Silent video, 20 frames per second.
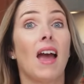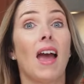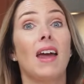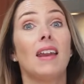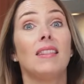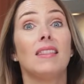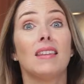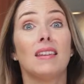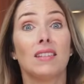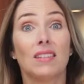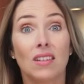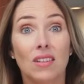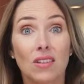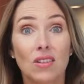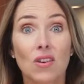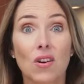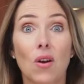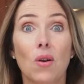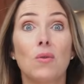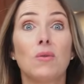and this
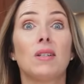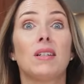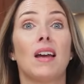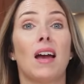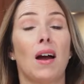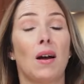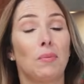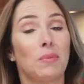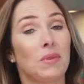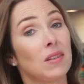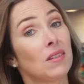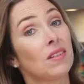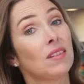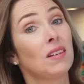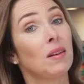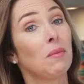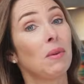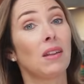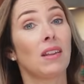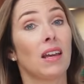is known to help to
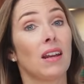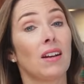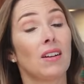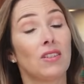stimulate